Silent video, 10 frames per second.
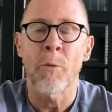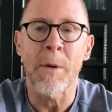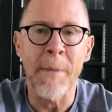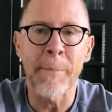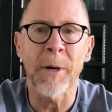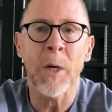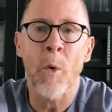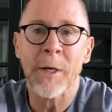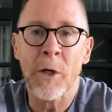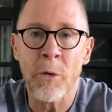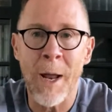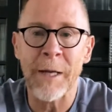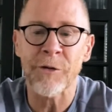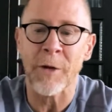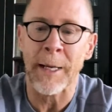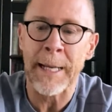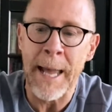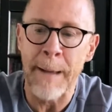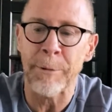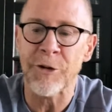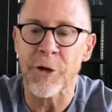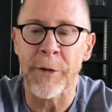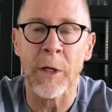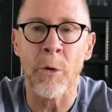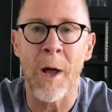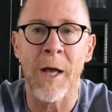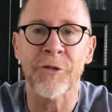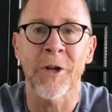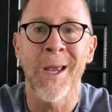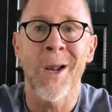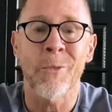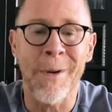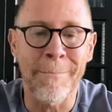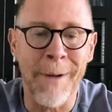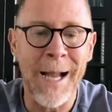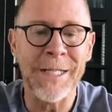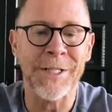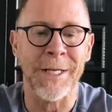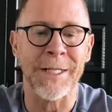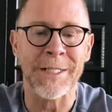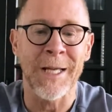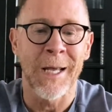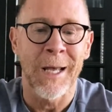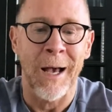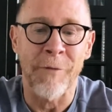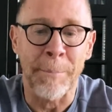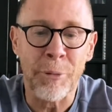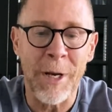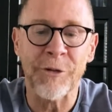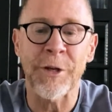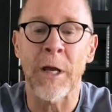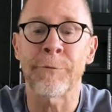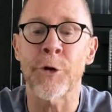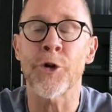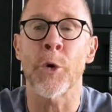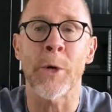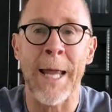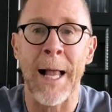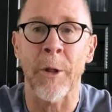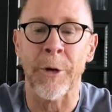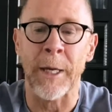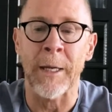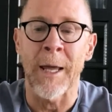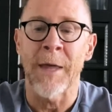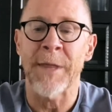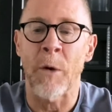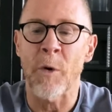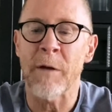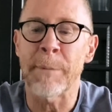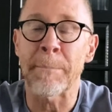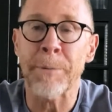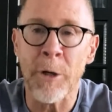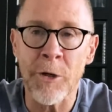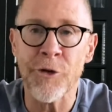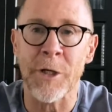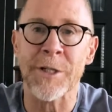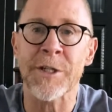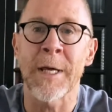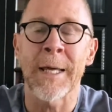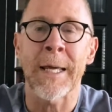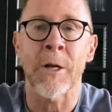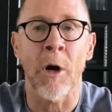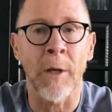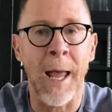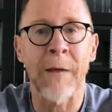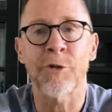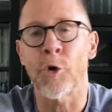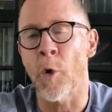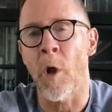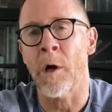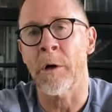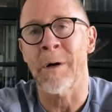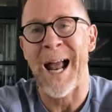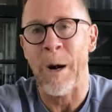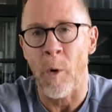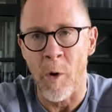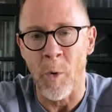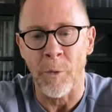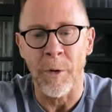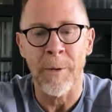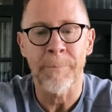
Remembering what Christ accomplished on the cross reminds us of the present and future reality that we have been purchased and our lives are no longer our own.